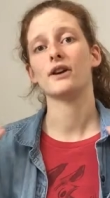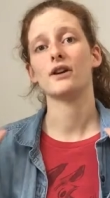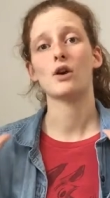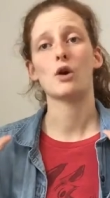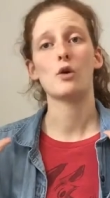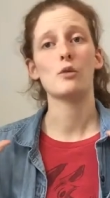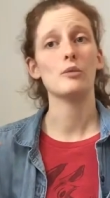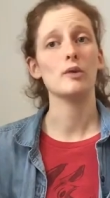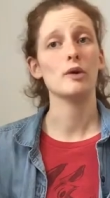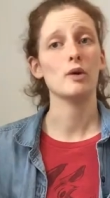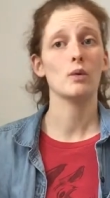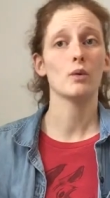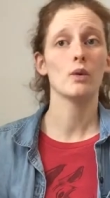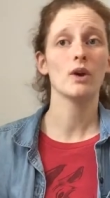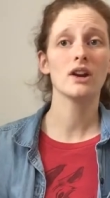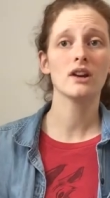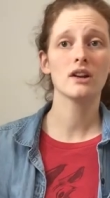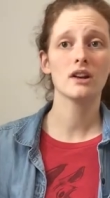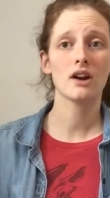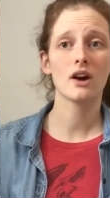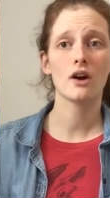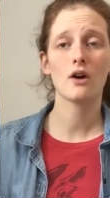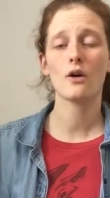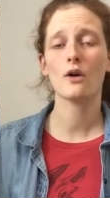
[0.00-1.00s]
an open
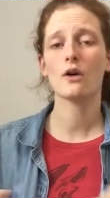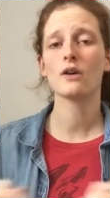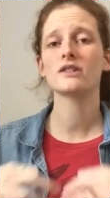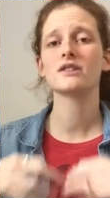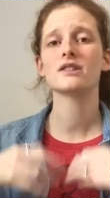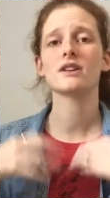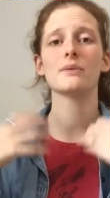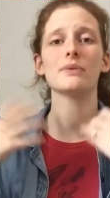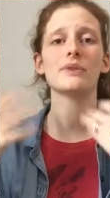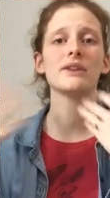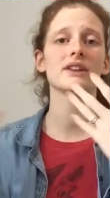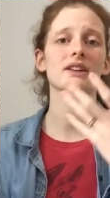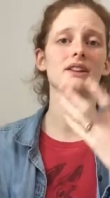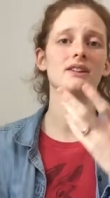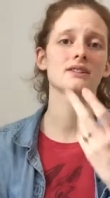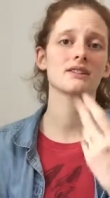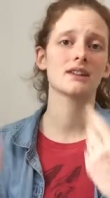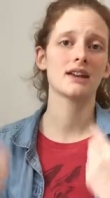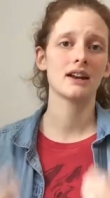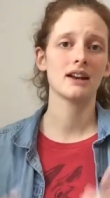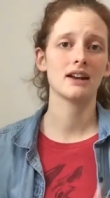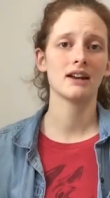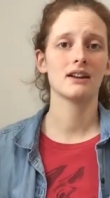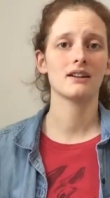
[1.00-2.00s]
window or something that's
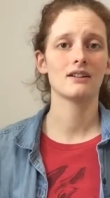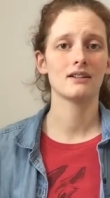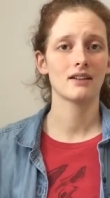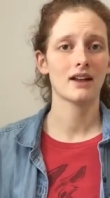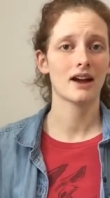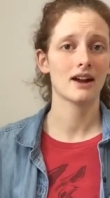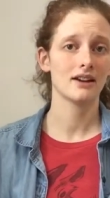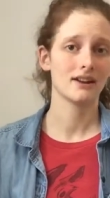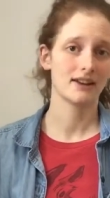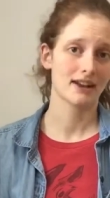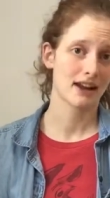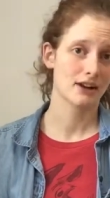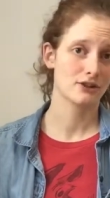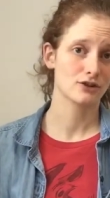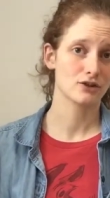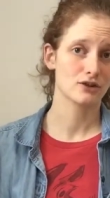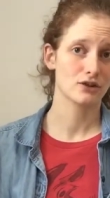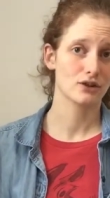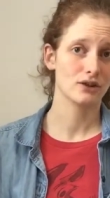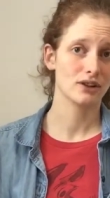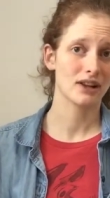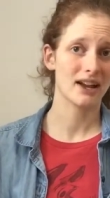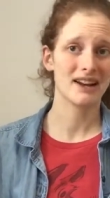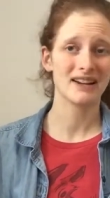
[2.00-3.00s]
letting in a lot of
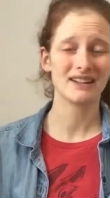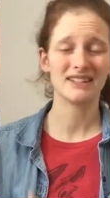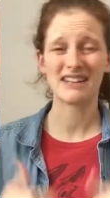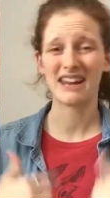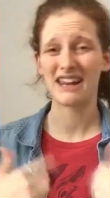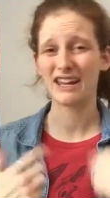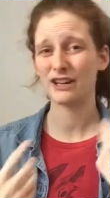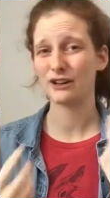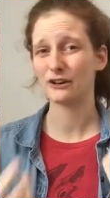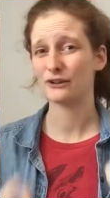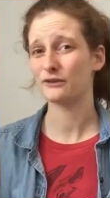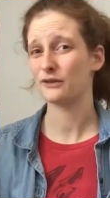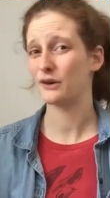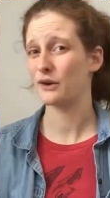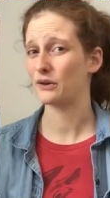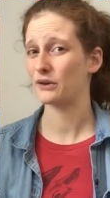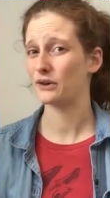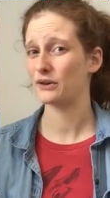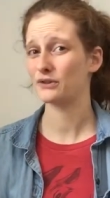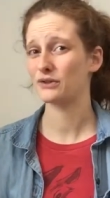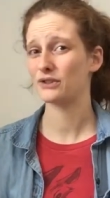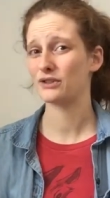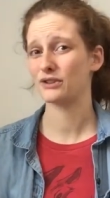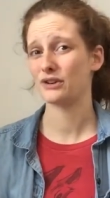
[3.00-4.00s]
natural light. Take your
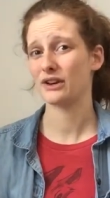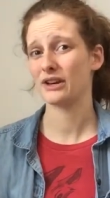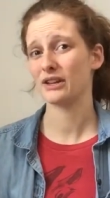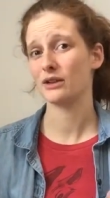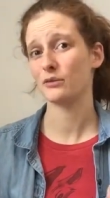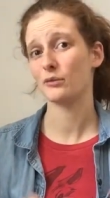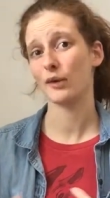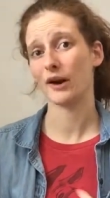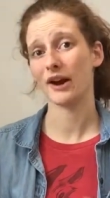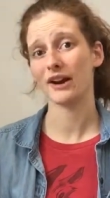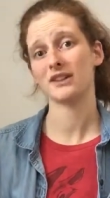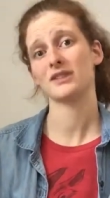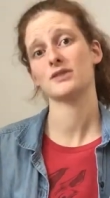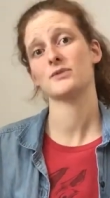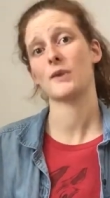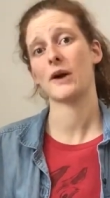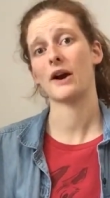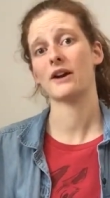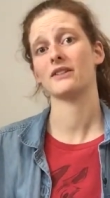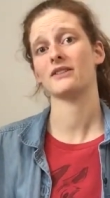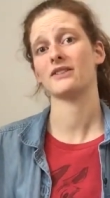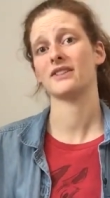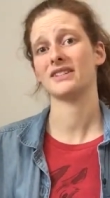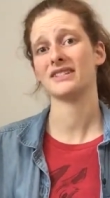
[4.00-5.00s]
photos during the brightest
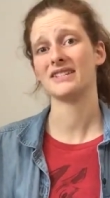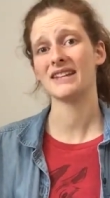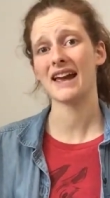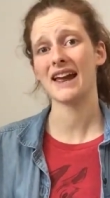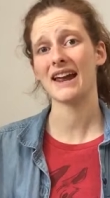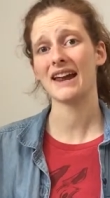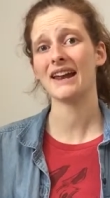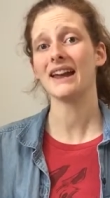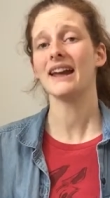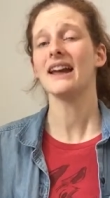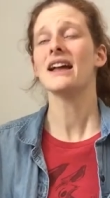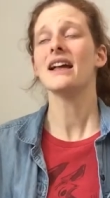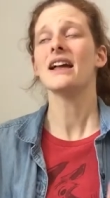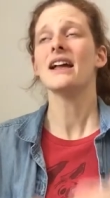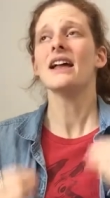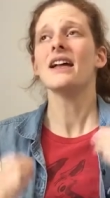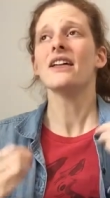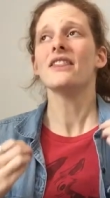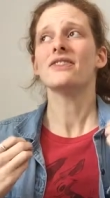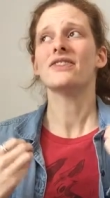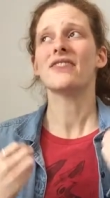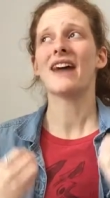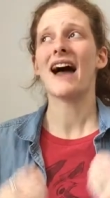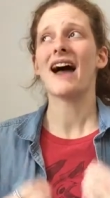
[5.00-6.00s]
part of the day
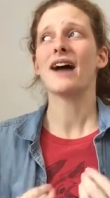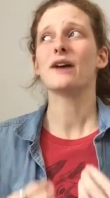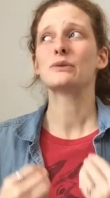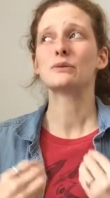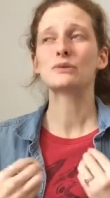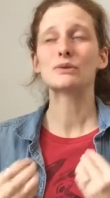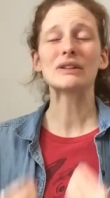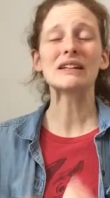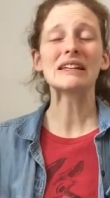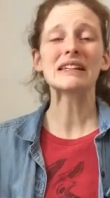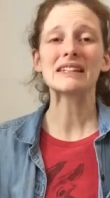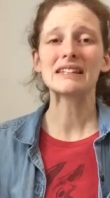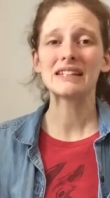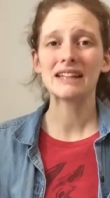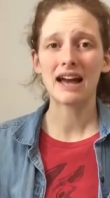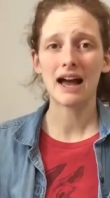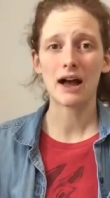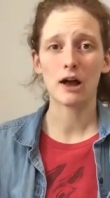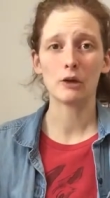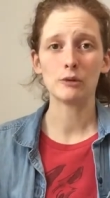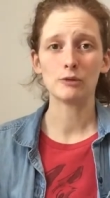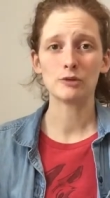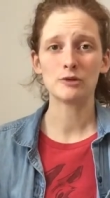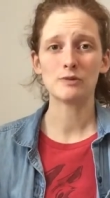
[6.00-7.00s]
that really
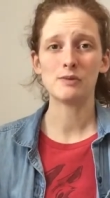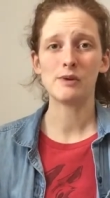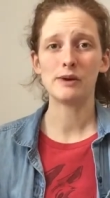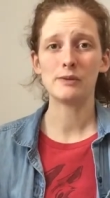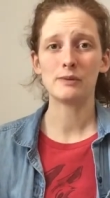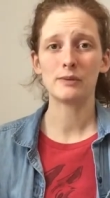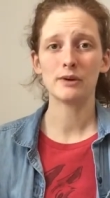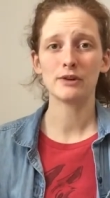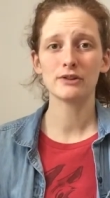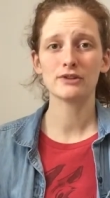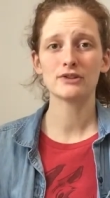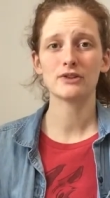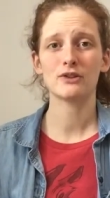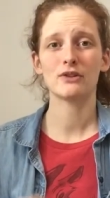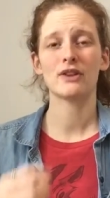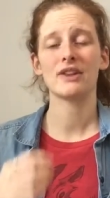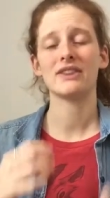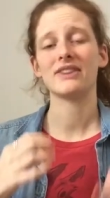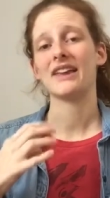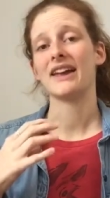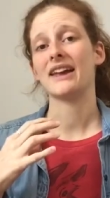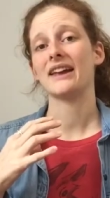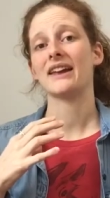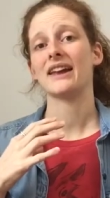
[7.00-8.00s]
helps people so
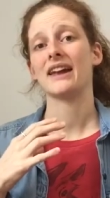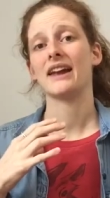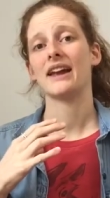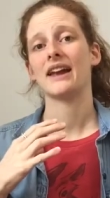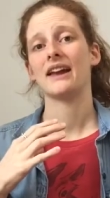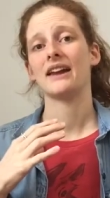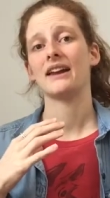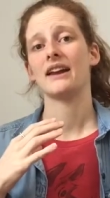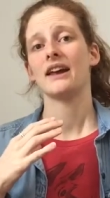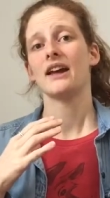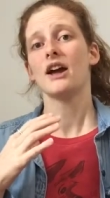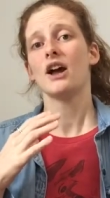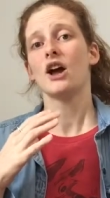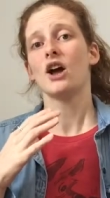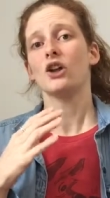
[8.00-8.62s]
that they can